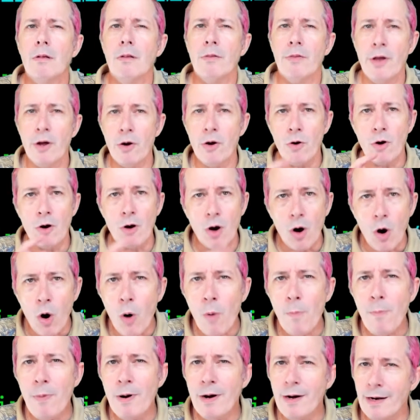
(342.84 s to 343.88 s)
There are
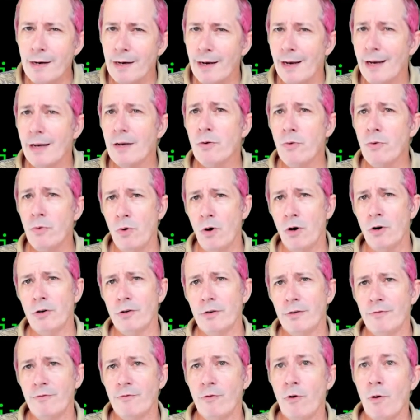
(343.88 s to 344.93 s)
open and end
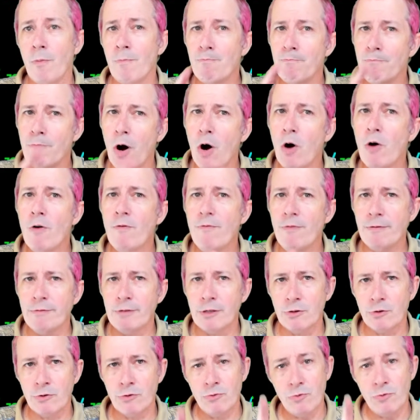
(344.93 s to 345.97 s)
quotes for both of
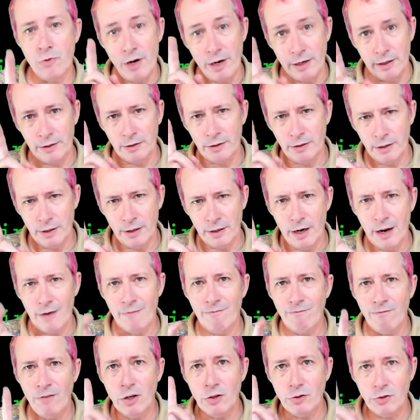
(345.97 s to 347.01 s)
the strings in that
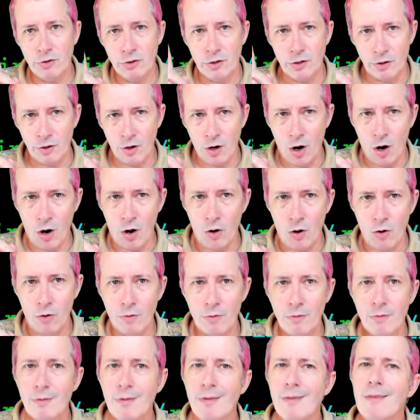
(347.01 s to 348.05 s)
function call.
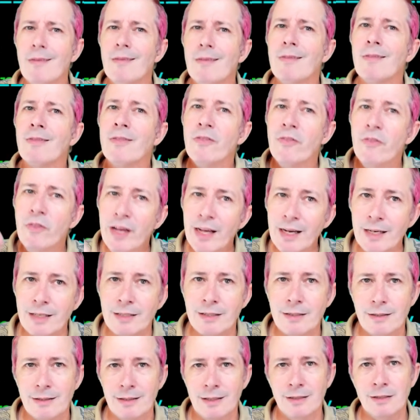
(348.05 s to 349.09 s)
This
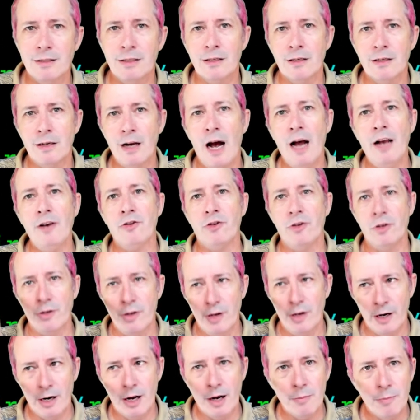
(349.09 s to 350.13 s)
is the gotcha
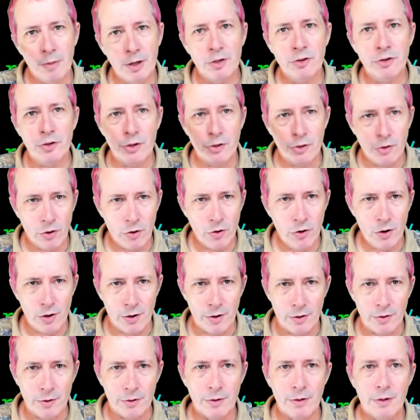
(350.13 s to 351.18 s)
that I mentioned
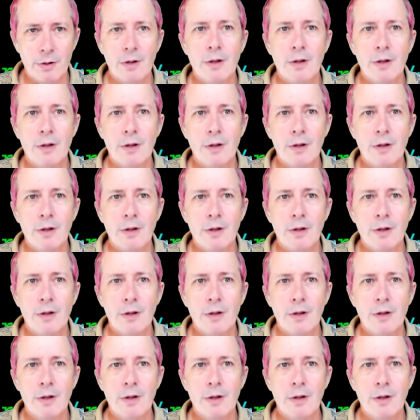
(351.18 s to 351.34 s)
earlier.